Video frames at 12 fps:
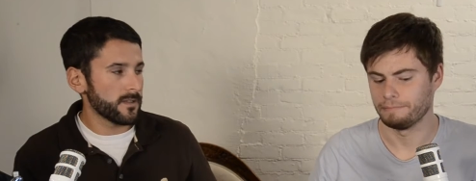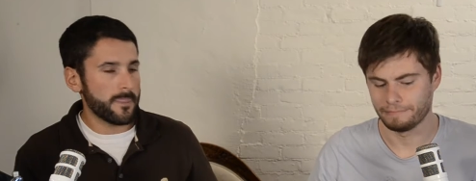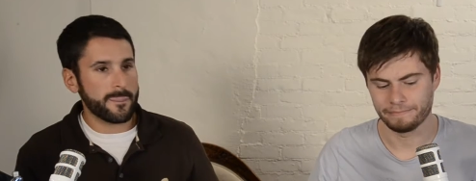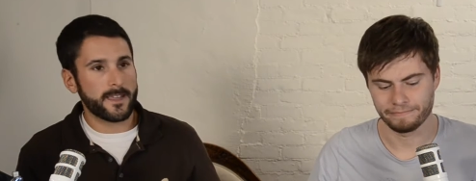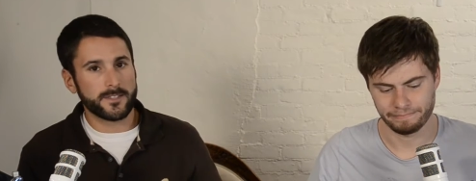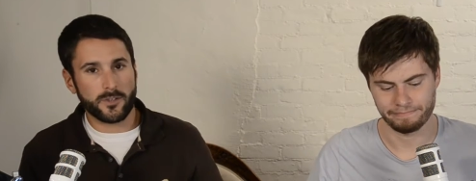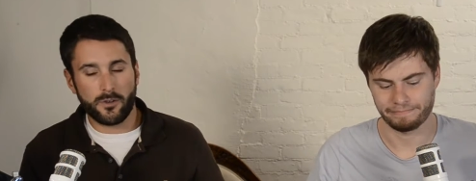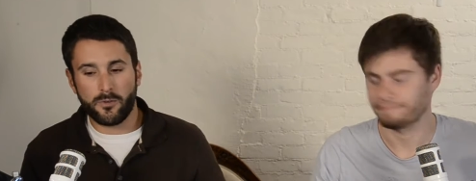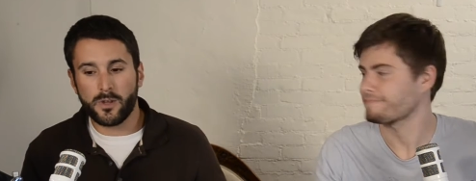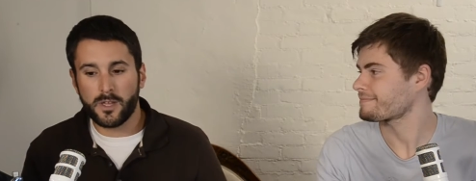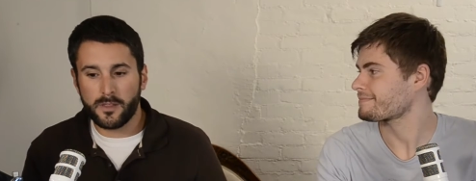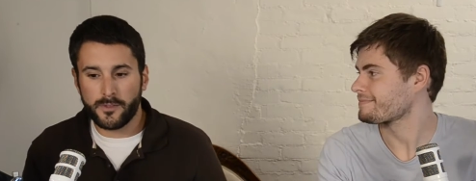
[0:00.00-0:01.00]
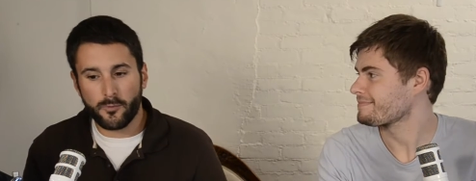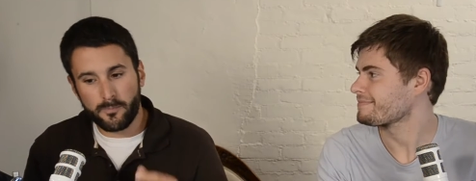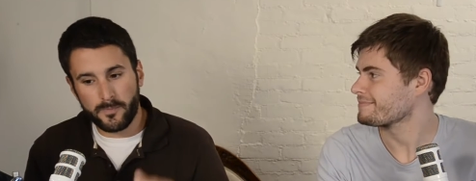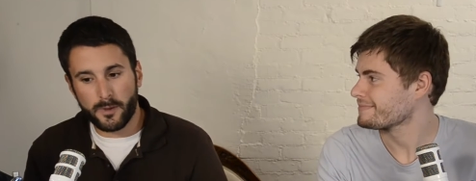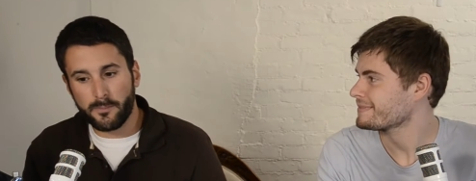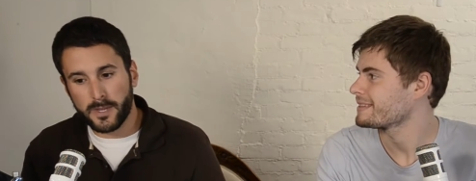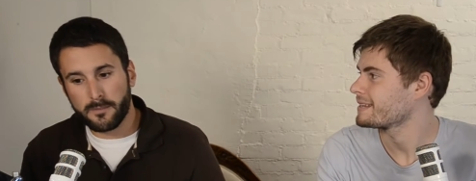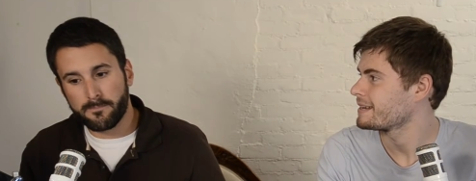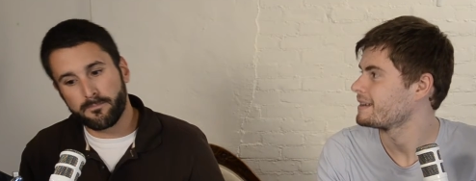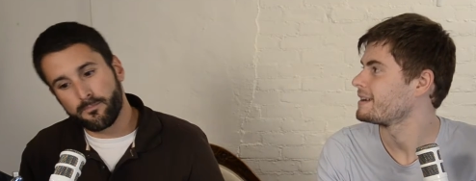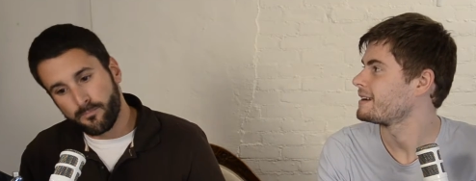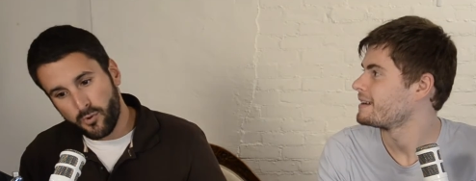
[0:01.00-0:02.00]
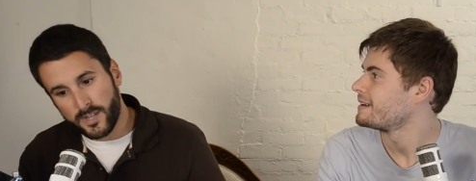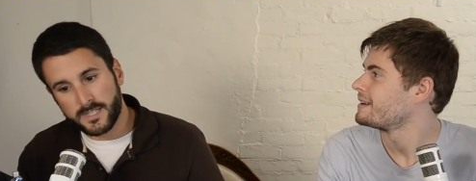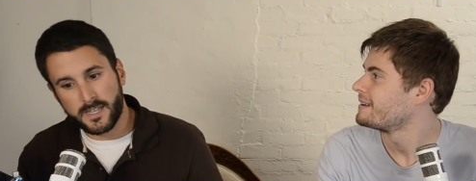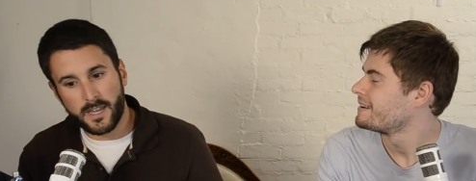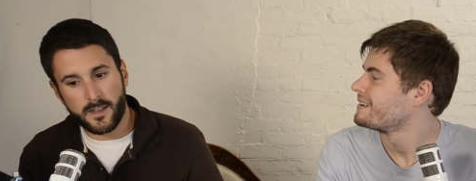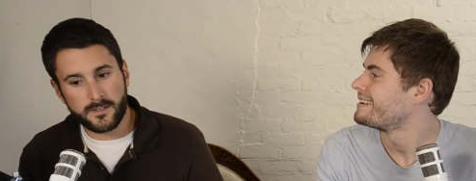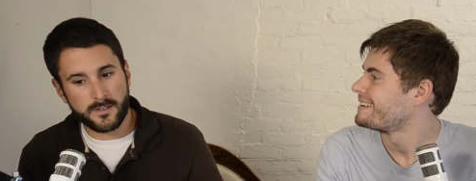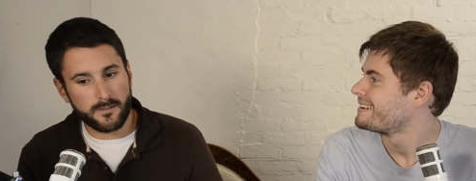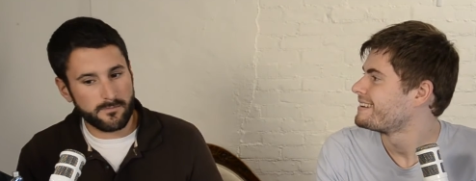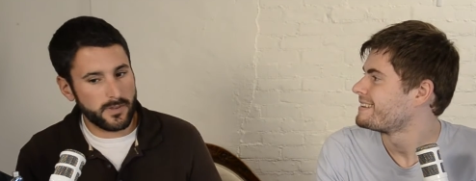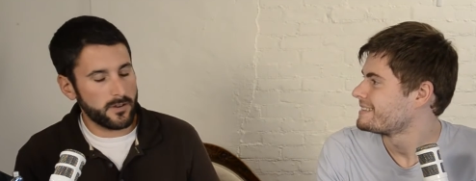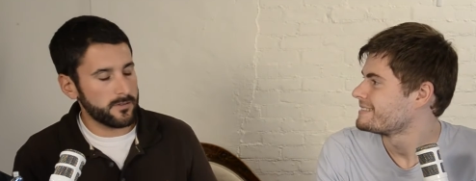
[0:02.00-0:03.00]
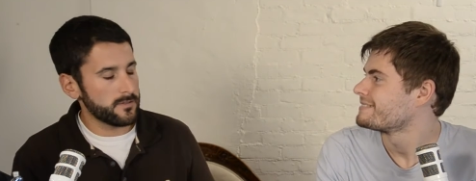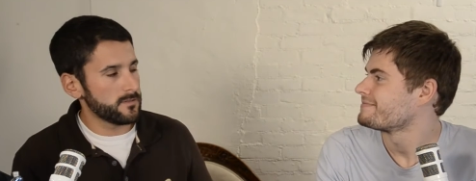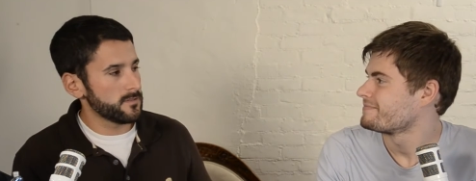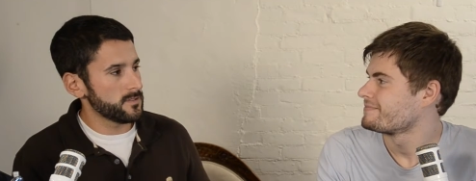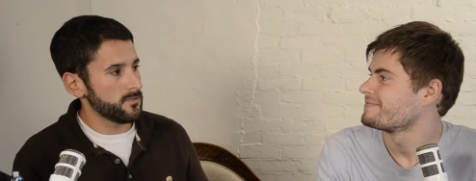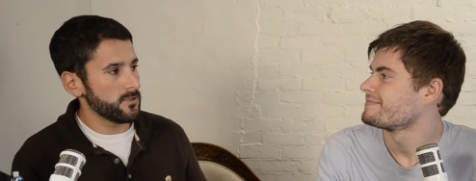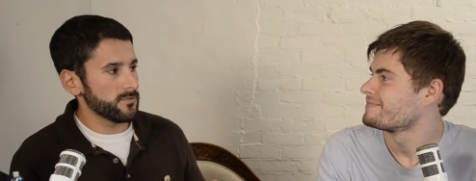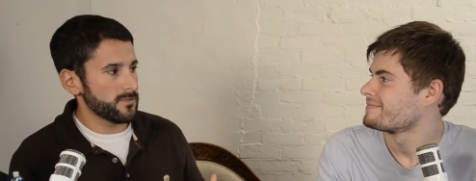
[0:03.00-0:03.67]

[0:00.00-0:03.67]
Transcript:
Speaker 1: mm-hmm. so they're they're big price tags compared to your